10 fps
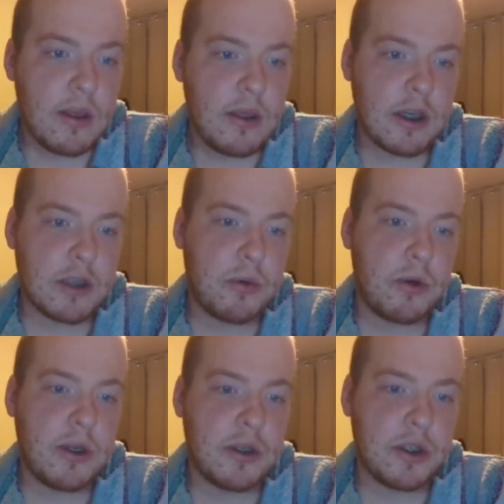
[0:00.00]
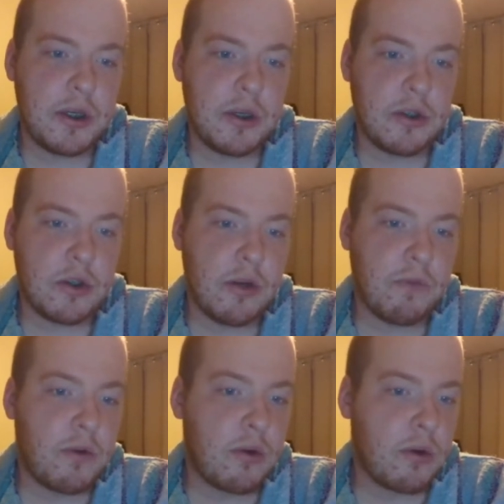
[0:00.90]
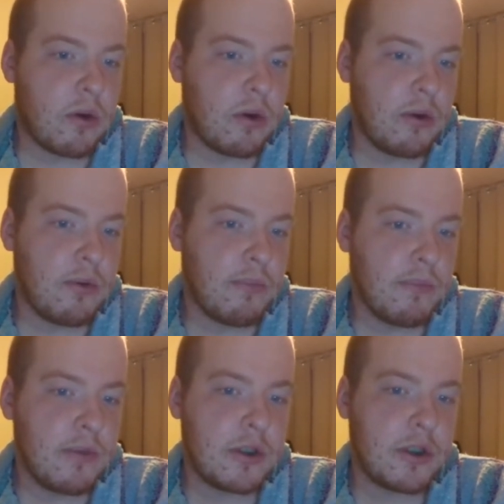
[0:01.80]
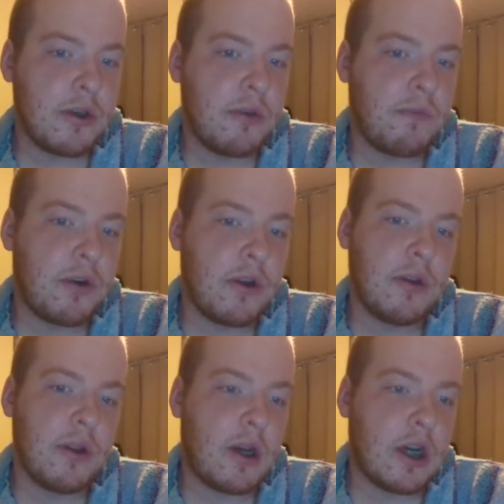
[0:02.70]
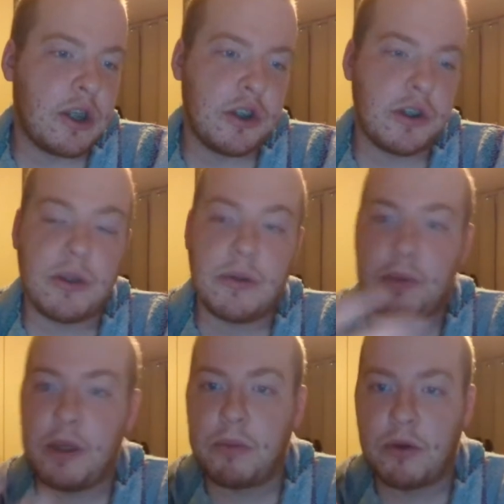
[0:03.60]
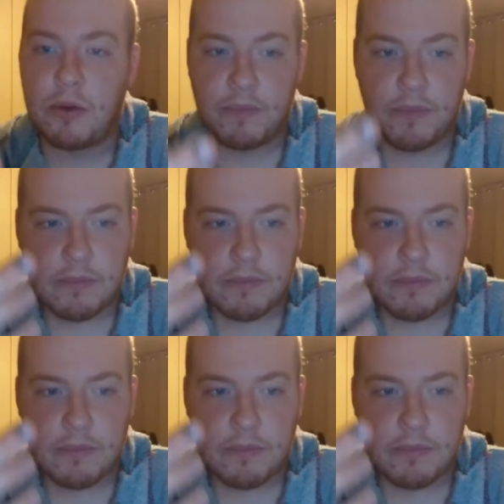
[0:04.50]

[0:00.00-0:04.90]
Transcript: Next morning, a cedar tree, full grown, stood in front of the lodges of the people.